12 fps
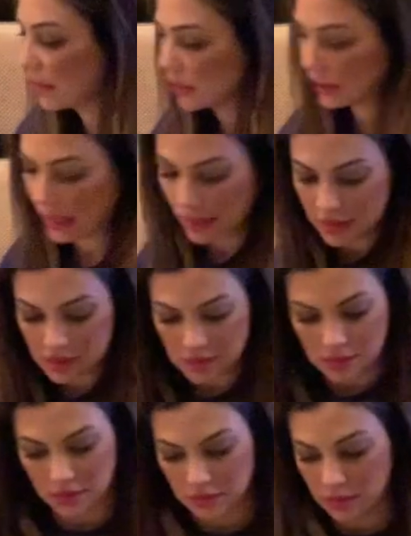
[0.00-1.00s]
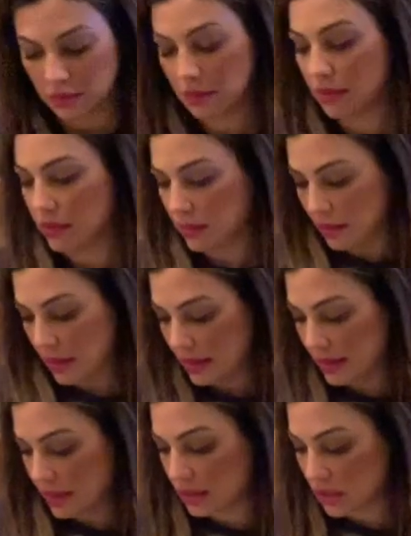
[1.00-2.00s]
pillowcase
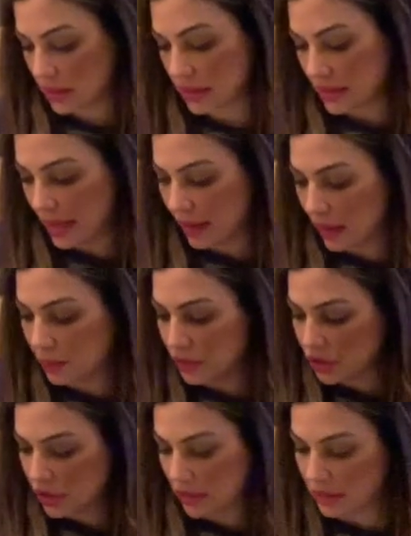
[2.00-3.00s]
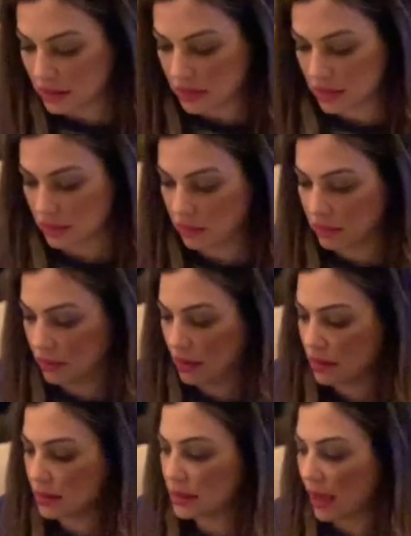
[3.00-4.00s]
and then just stack up your sheets
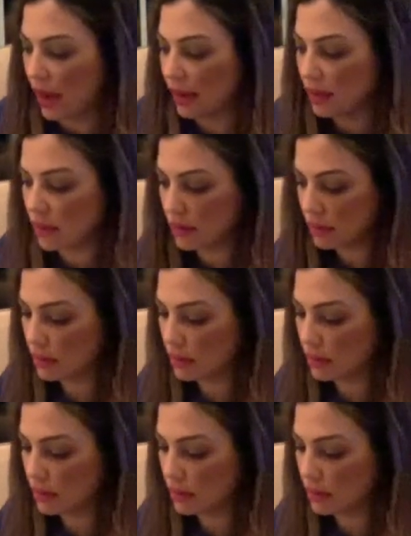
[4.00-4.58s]
inside.